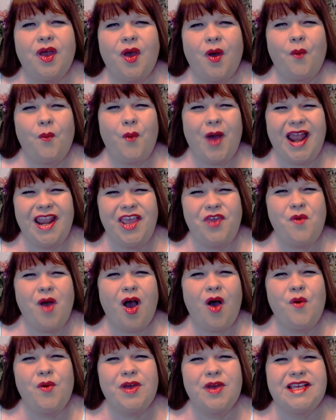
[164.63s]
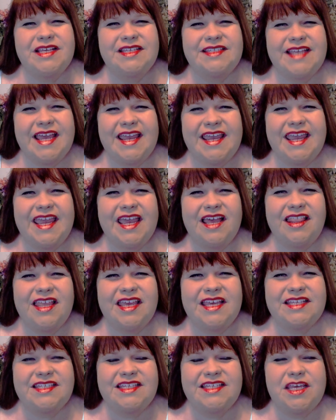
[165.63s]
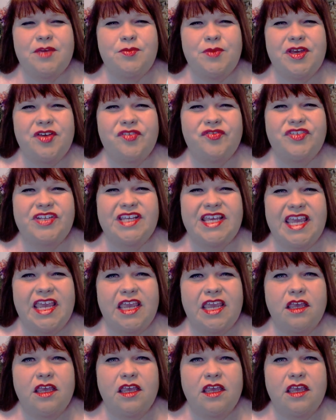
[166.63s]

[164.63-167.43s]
why do you always say LSMFT?"